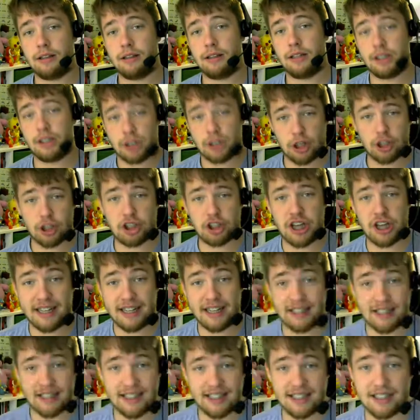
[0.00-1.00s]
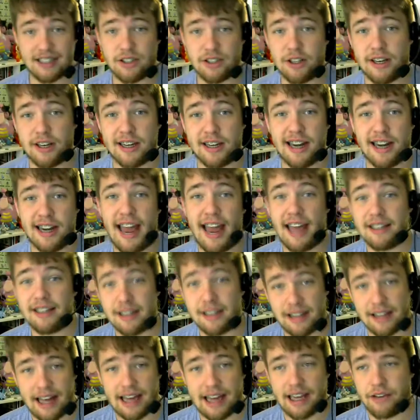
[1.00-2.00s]
there's a good chance that this is looking hella
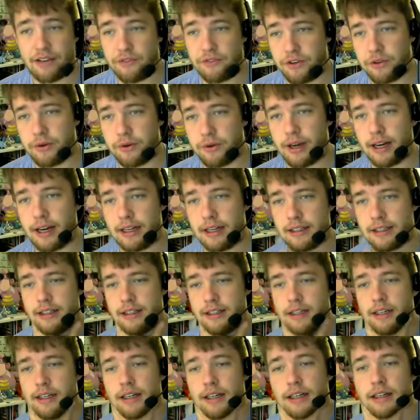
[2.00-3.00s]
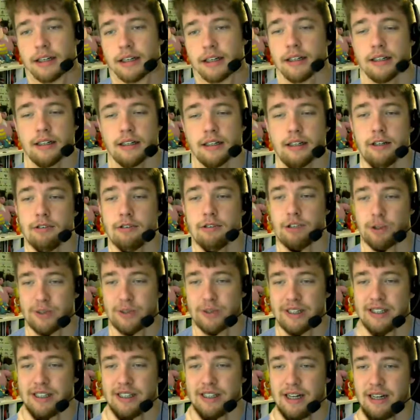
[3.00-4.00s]
laggy for you guys. Which
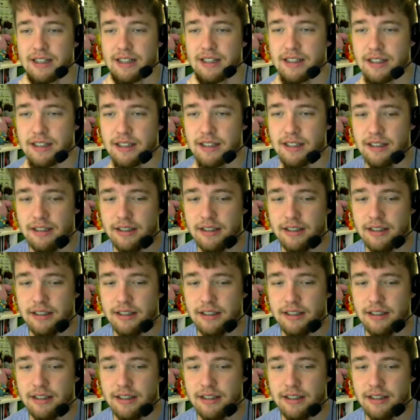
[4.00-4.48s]
really sucks.